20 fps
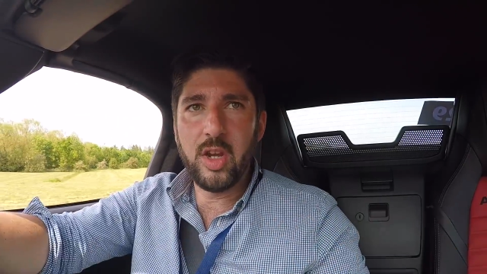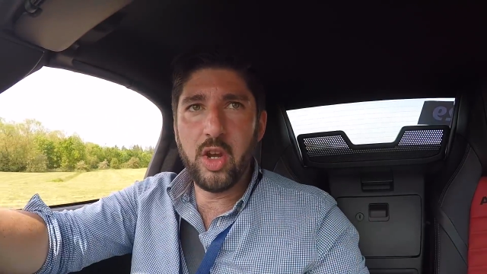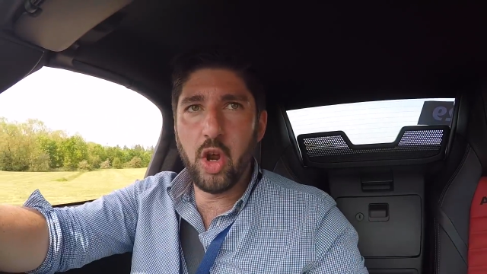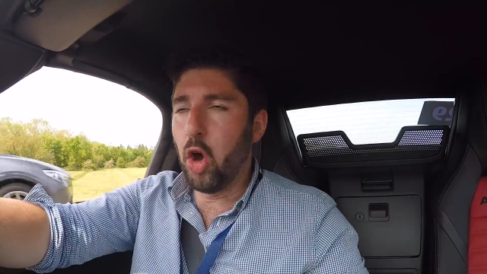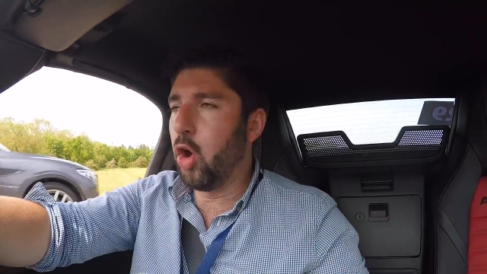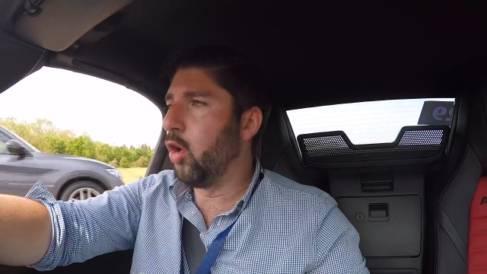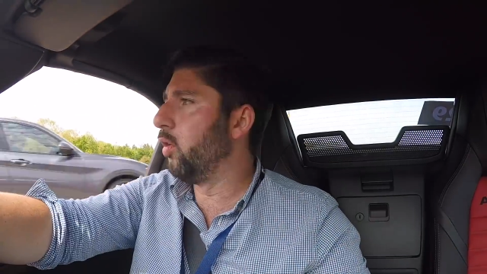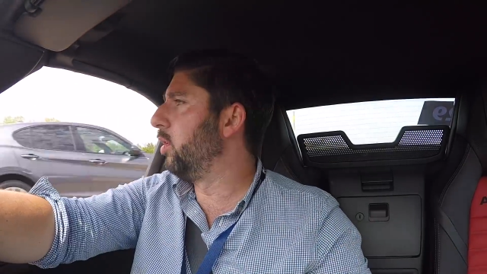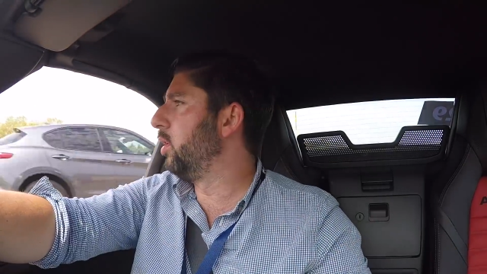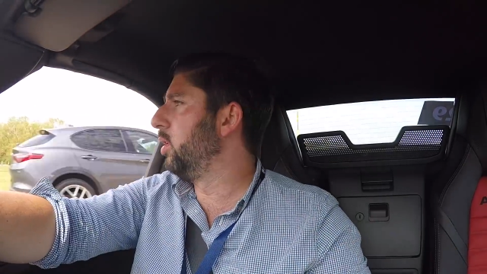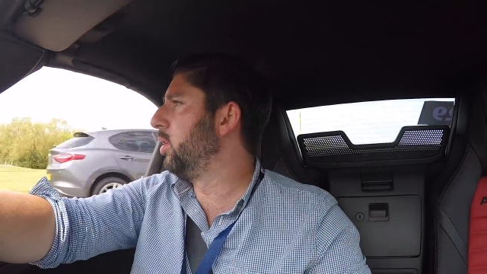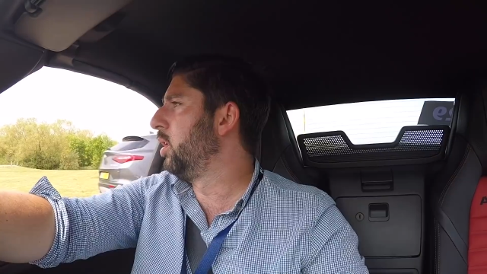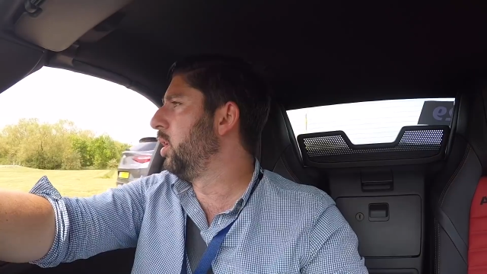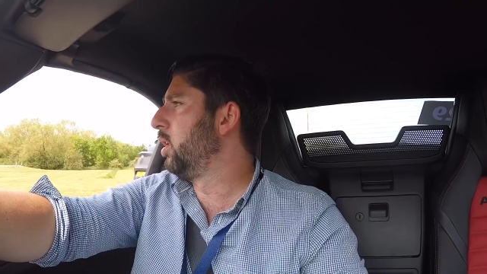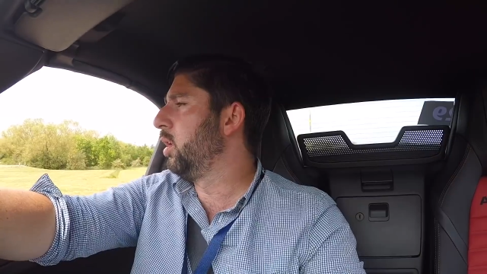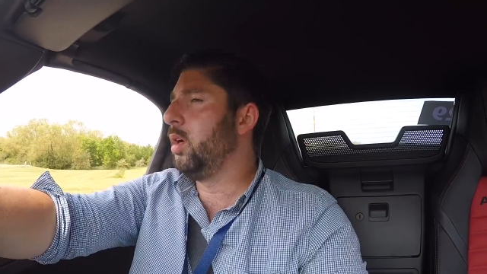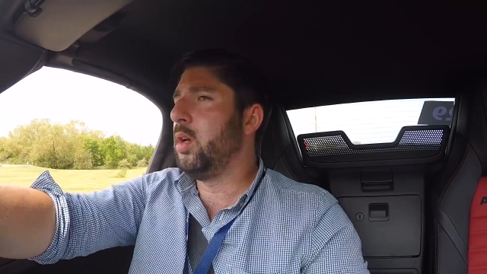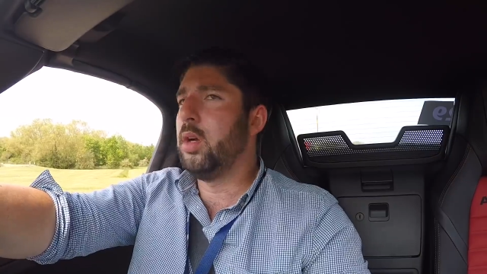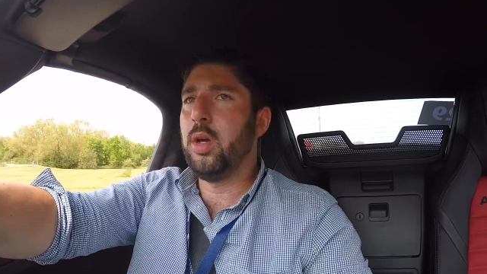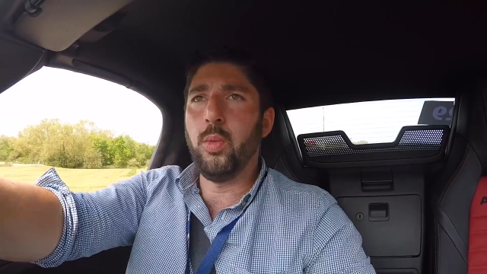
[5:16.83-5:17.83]

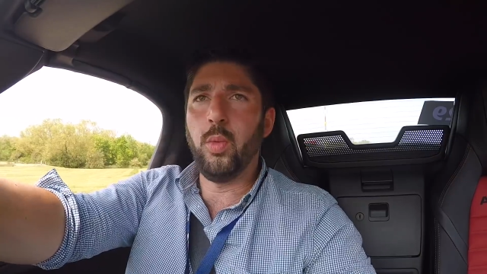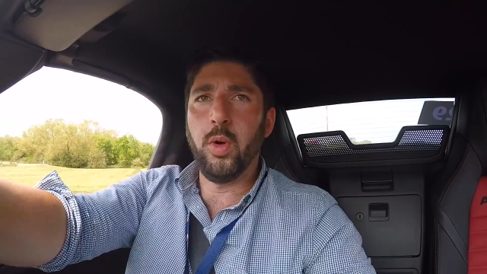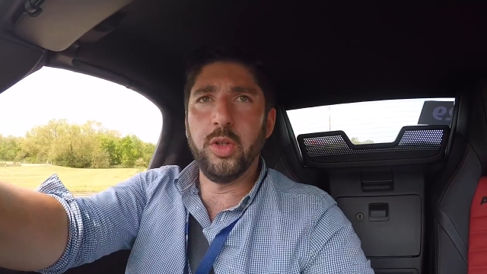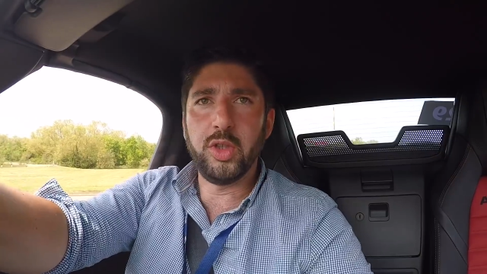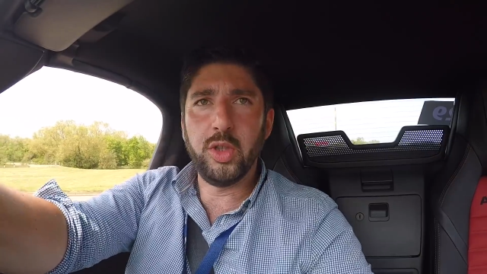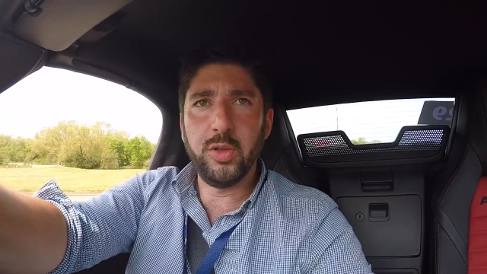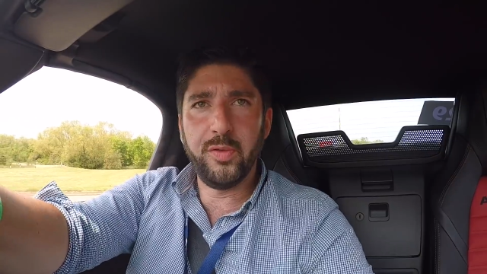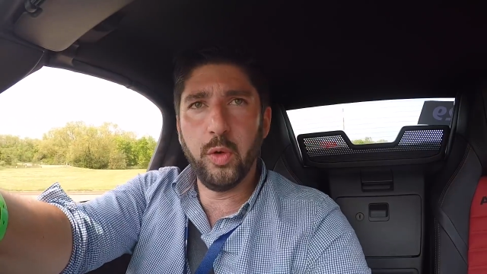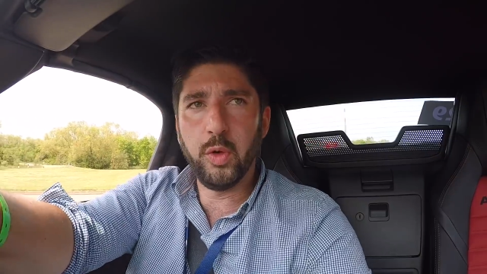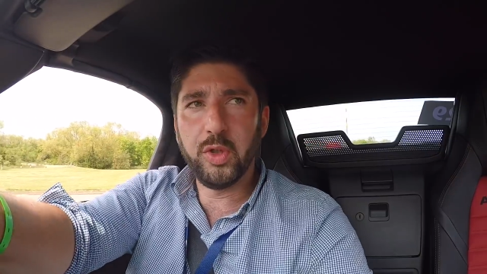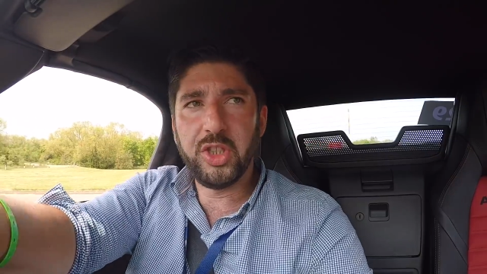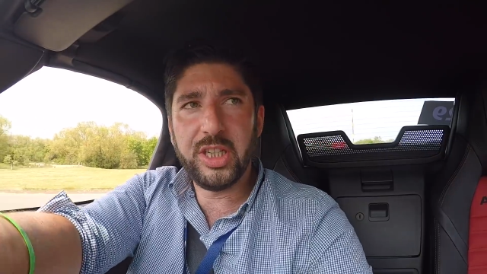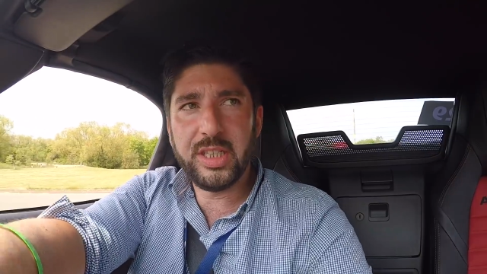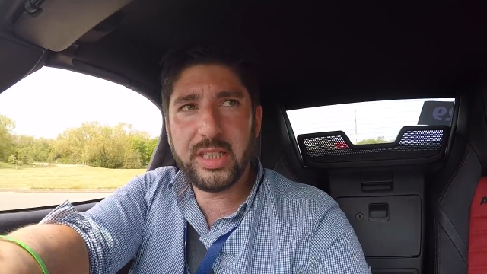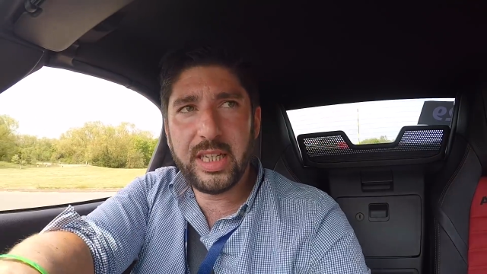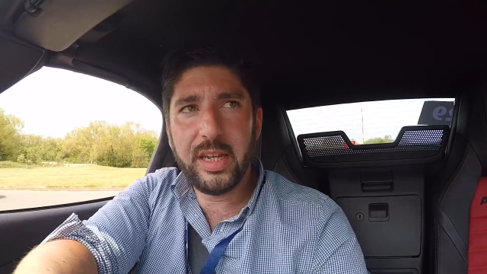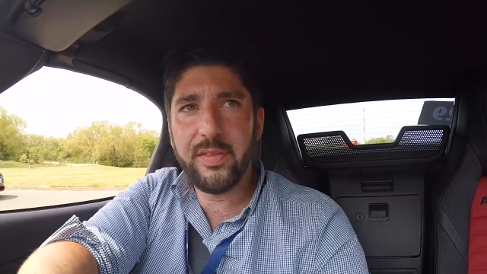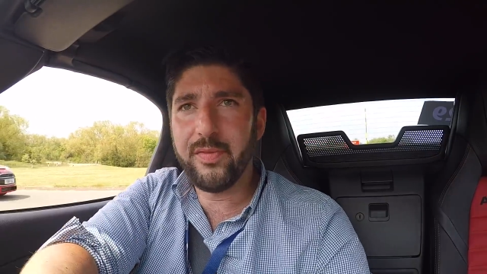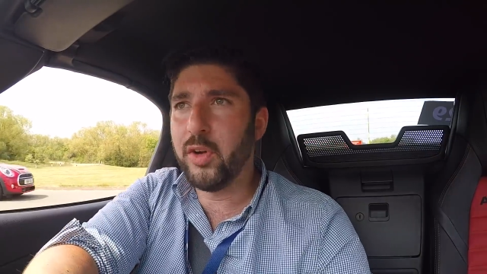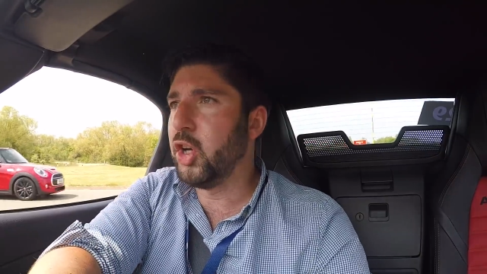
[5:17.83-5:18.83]
non-124
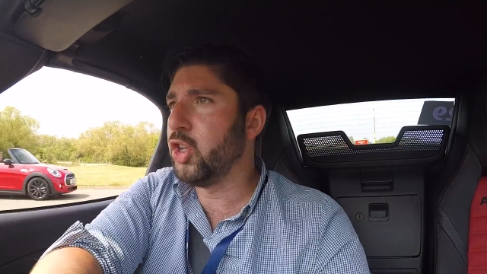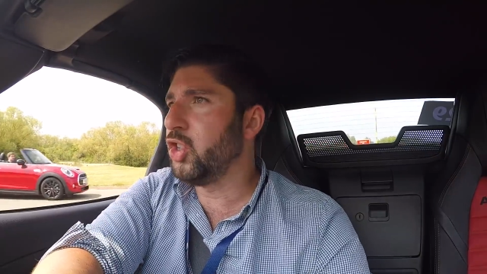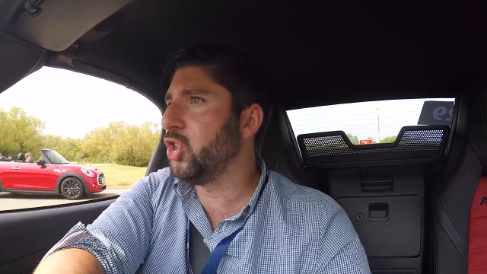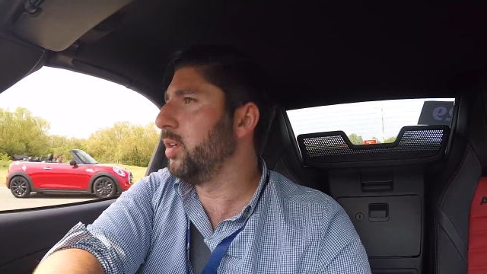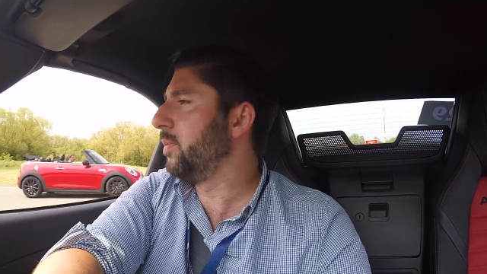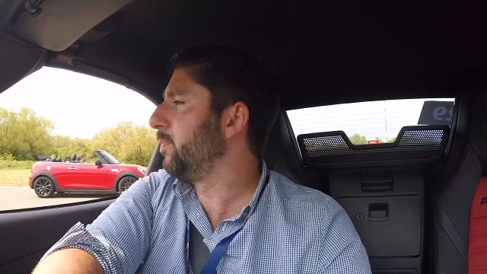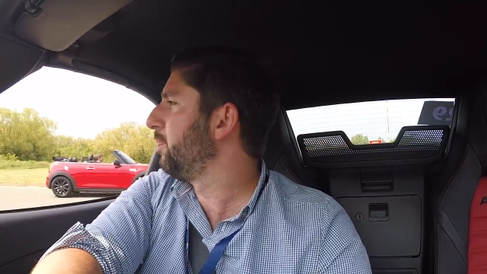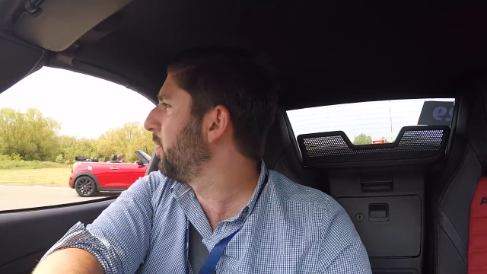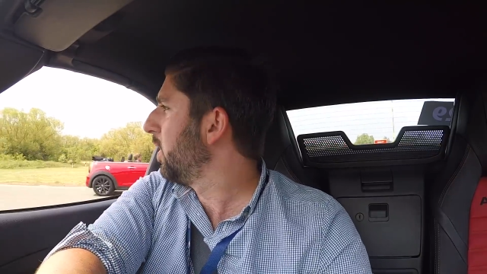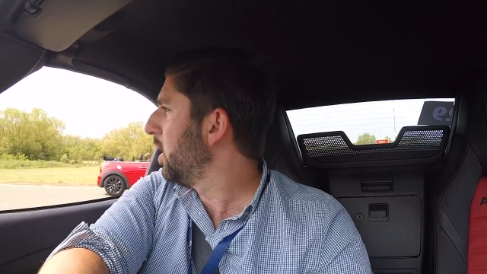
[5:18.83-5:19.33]
GT version.